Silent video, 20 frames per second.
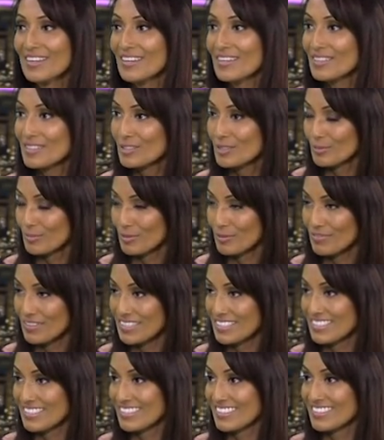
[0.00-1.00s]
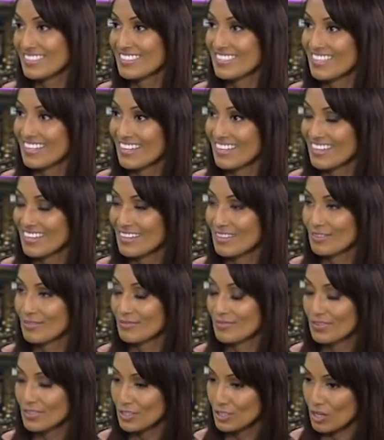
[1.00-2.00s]
So, Professor,
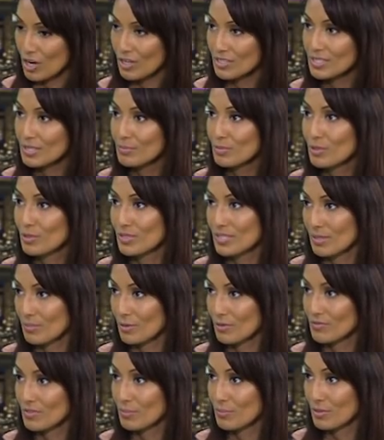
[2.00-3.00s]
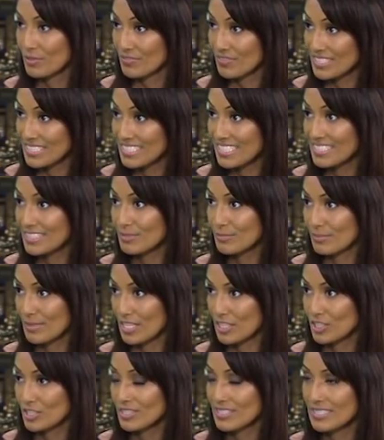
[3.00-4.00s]
we talked about some of the preventative
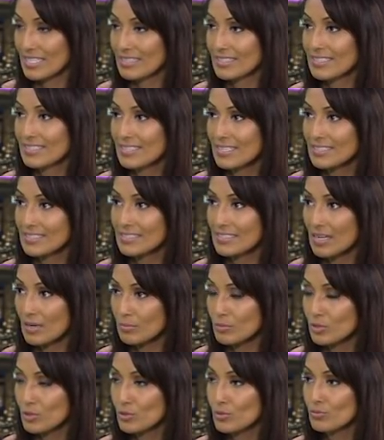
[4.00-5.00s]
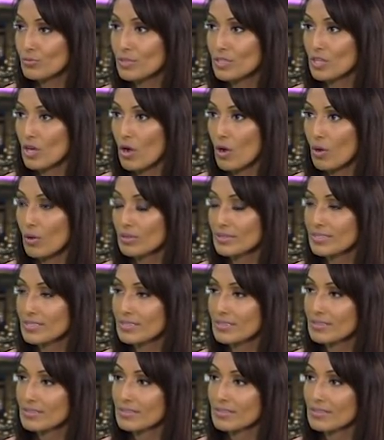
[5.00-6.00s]
measures, and this has come through with all
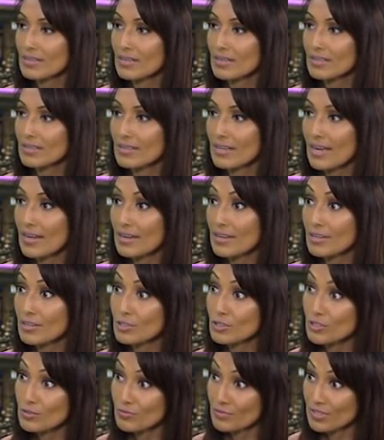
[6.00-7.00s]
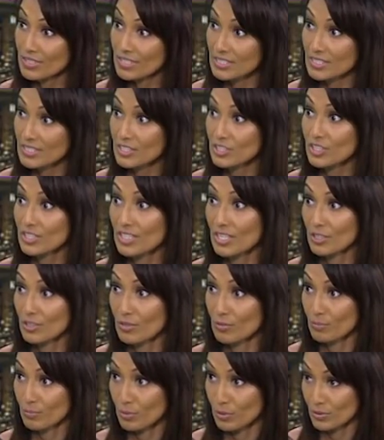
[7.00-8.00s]
the years of research that you
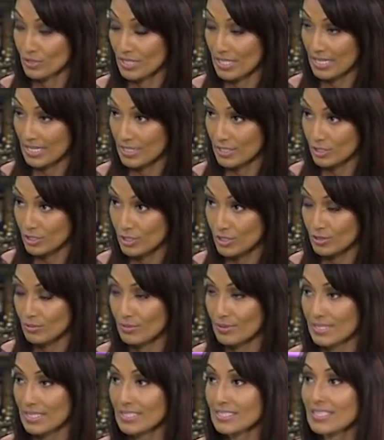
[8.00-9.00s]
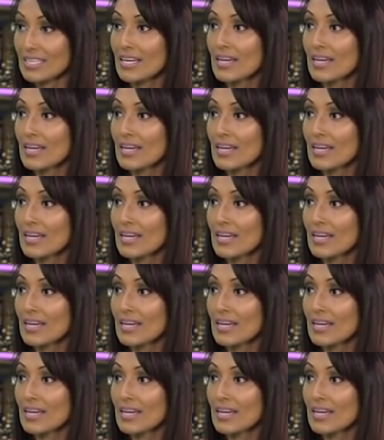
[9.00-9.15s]
have put into it,